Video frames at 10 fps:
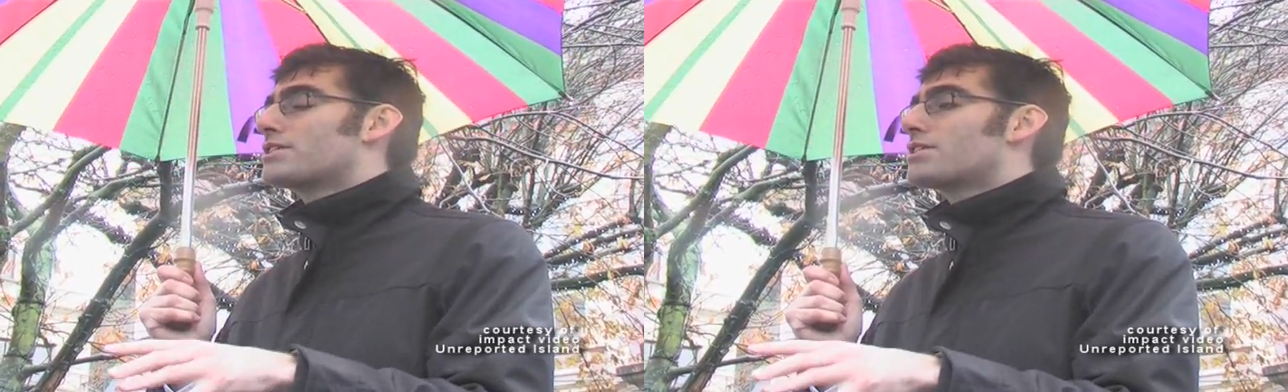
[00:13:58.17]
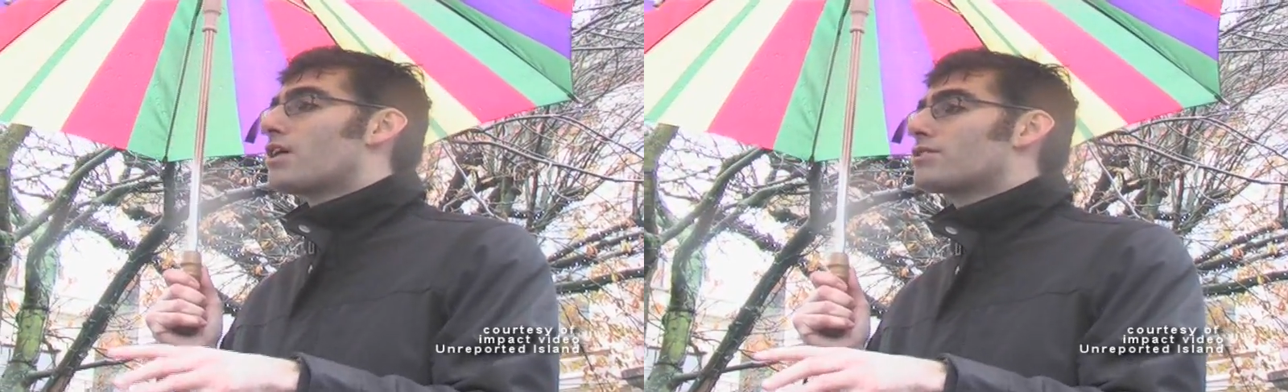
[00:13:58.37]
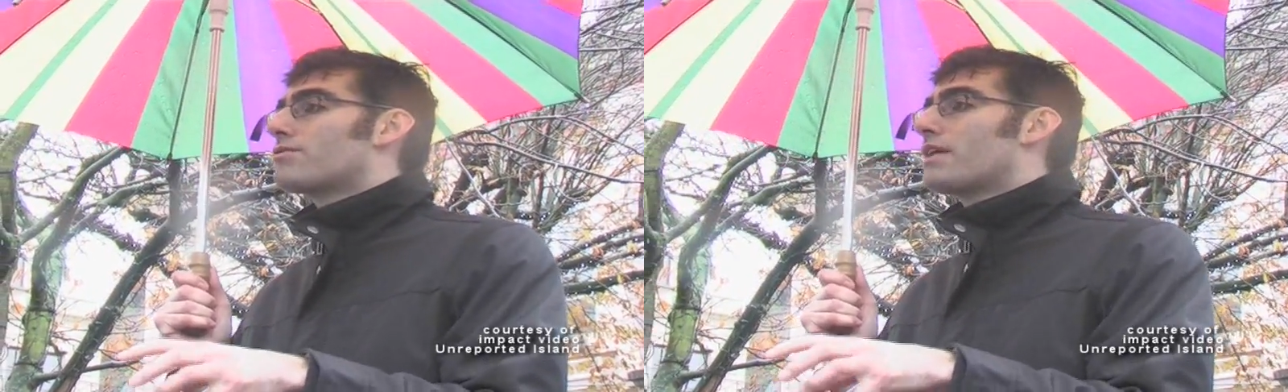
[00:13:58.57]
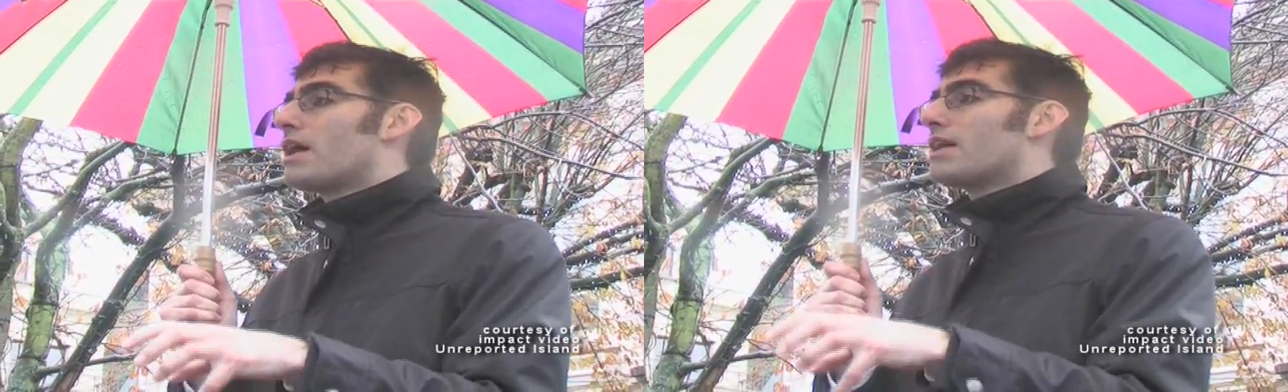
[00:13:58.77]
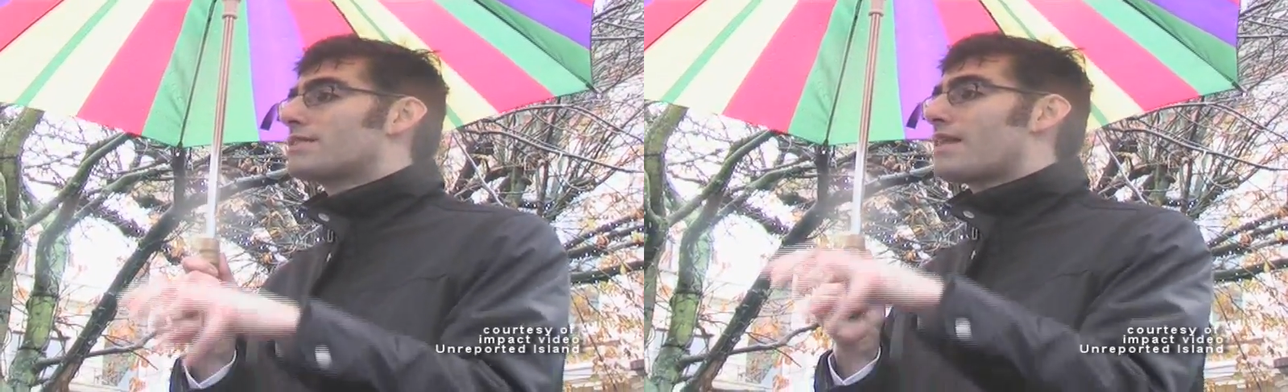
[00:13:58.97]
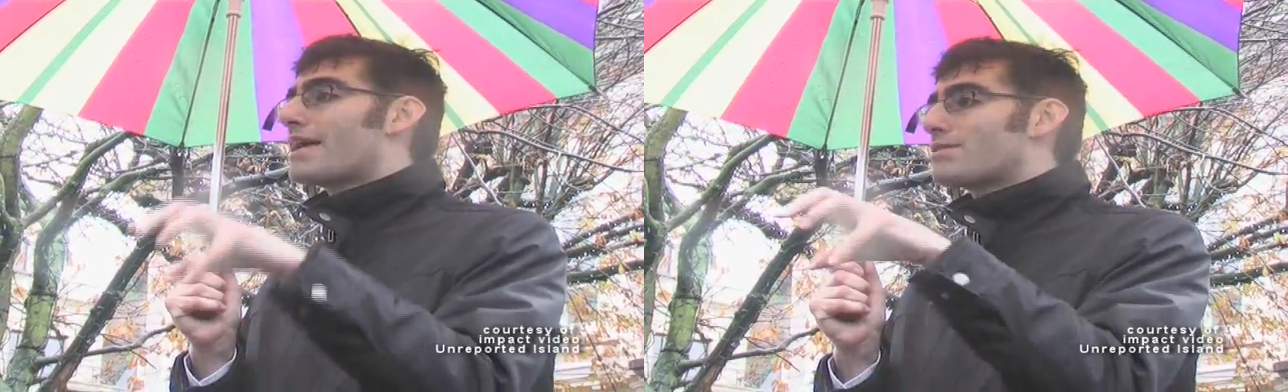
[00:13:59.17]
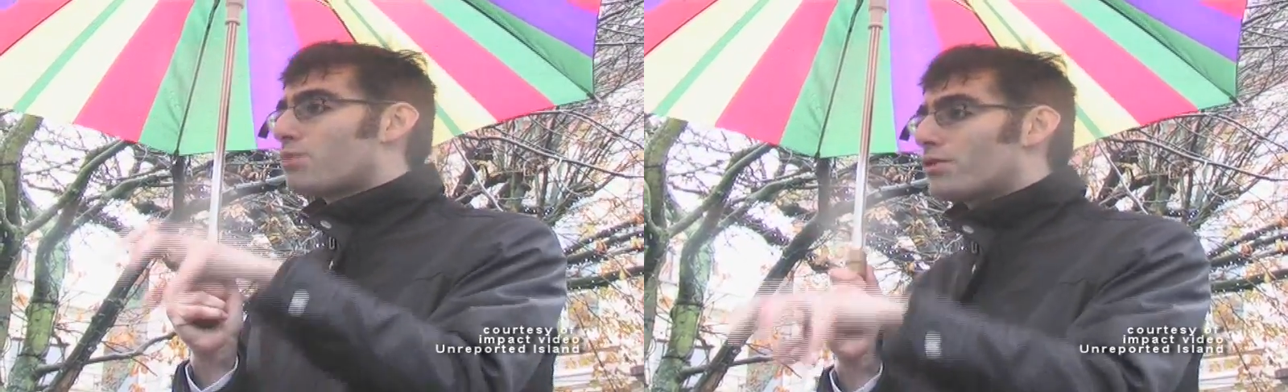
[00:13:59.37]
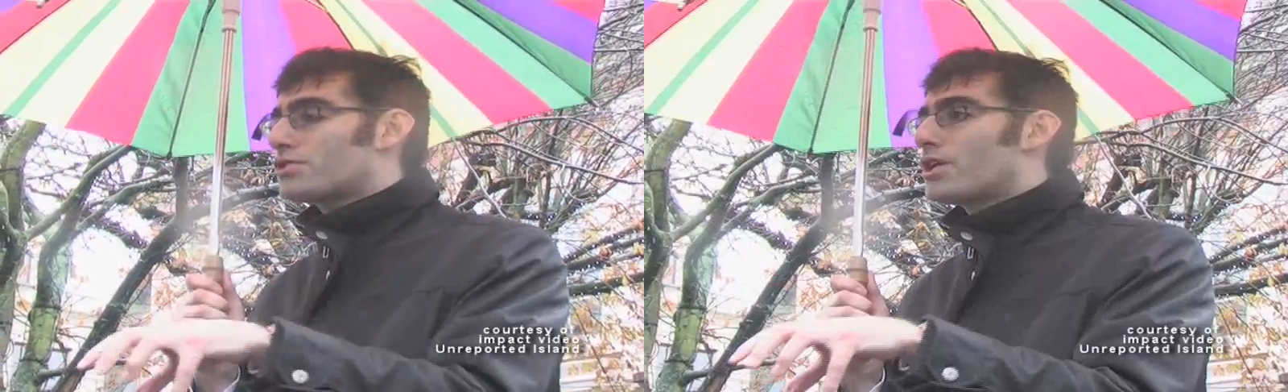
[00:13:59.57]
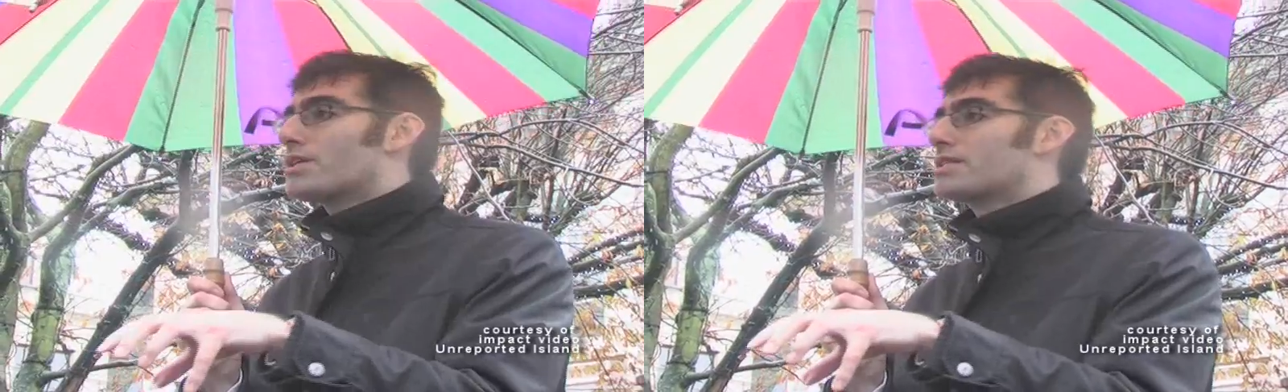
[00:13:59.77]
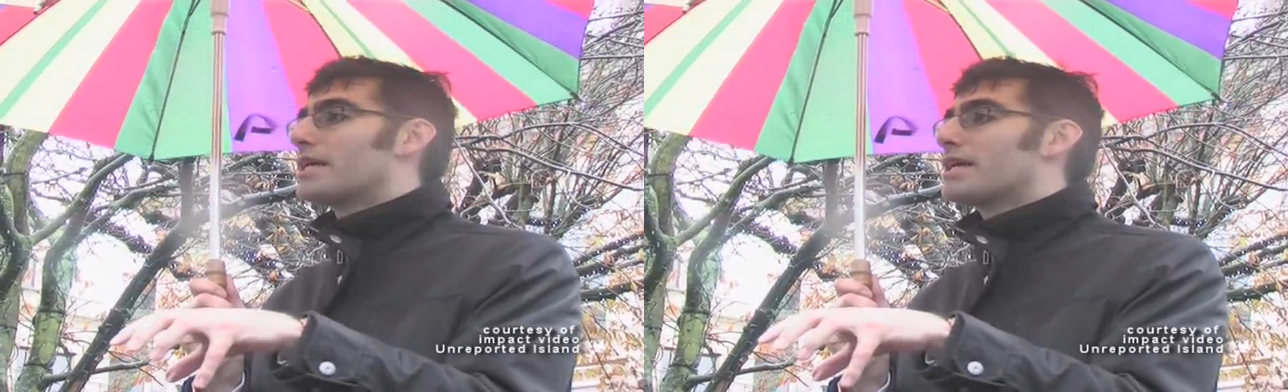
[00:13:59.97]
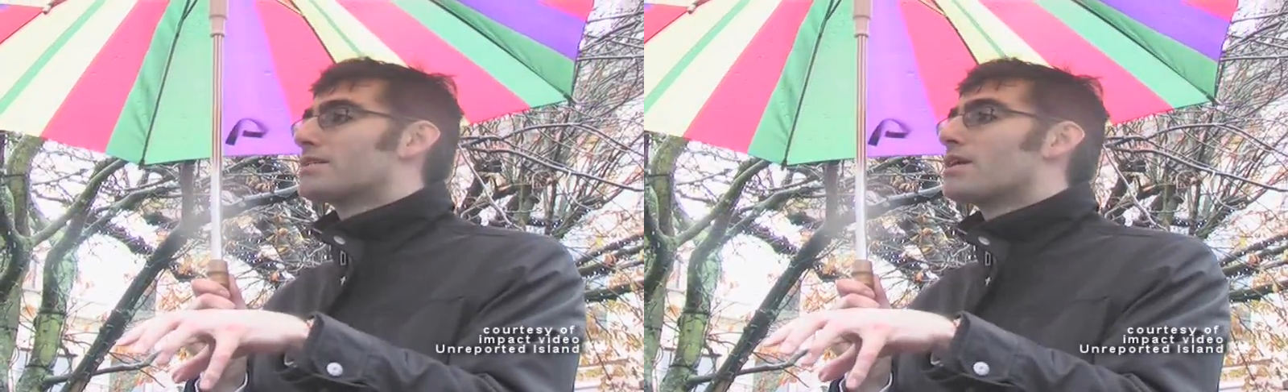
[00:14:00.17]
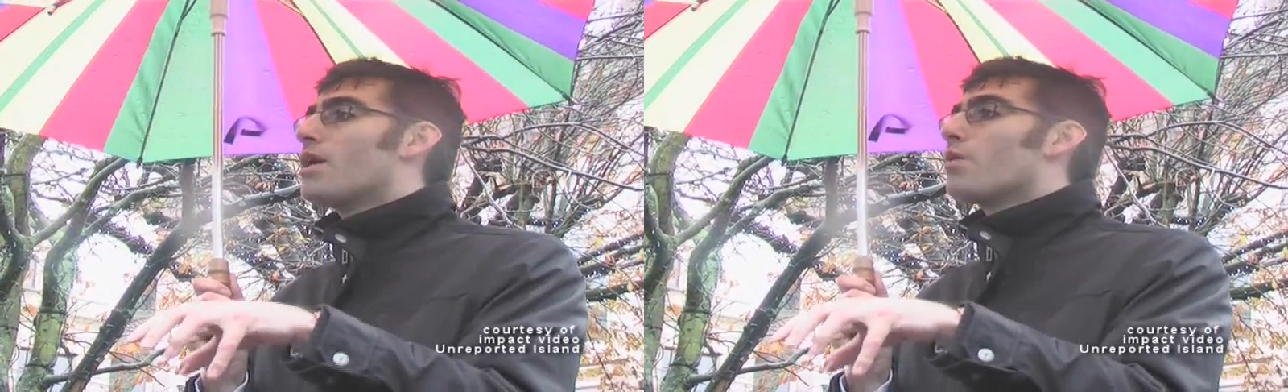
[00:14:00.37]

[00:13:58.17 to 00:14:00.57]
start to realise that's what Jersey is.